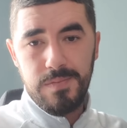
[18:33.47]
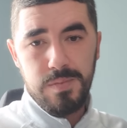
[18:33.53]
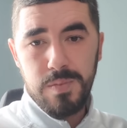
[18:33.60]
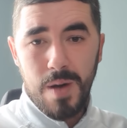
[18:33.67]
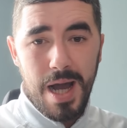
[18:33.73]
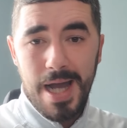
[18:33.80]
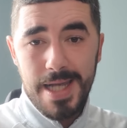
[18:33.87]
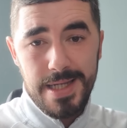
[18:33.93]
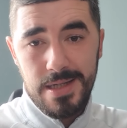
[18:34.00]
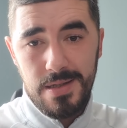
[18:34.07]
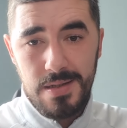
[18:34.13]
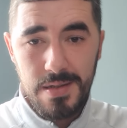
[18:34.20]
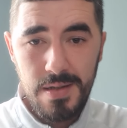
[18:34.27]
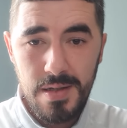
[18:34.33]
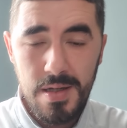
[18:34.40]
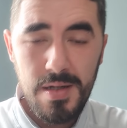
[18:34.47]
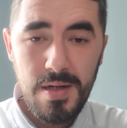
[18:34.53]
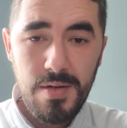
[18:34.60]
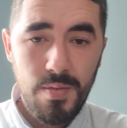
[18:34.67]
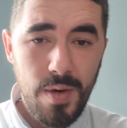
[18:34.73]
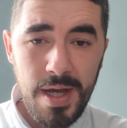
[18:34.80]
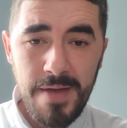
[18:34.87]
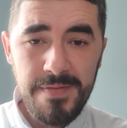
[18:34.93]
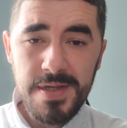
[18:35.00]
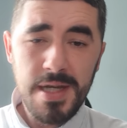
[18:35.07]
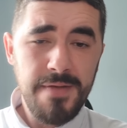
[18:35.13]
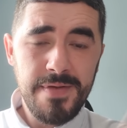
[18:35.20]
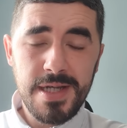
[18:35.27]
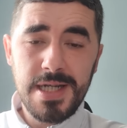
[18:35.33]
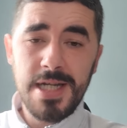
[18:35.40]
Why? Why haven't you
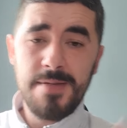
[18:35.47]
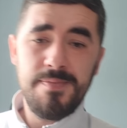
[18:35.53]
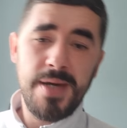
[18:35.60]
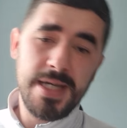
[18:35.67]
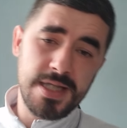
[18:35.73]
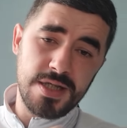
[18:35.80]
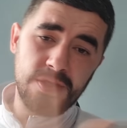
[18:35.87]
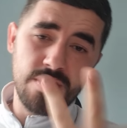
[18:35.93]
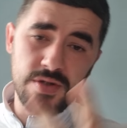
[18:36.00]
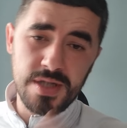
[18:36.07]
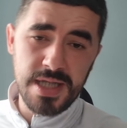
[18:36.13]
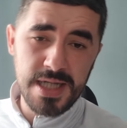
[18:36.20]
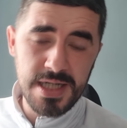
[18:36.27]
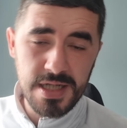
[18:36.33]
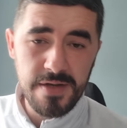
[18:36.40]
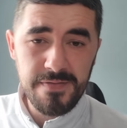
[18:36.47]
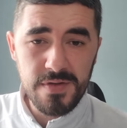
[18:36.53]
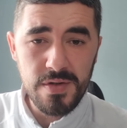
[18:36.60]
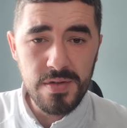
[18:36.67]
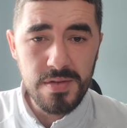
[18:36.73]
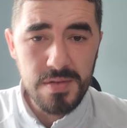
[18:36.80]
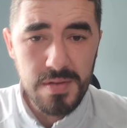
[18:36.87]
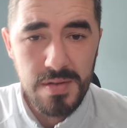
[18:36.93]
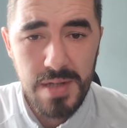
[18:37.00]
ever clickbaited good things I've done?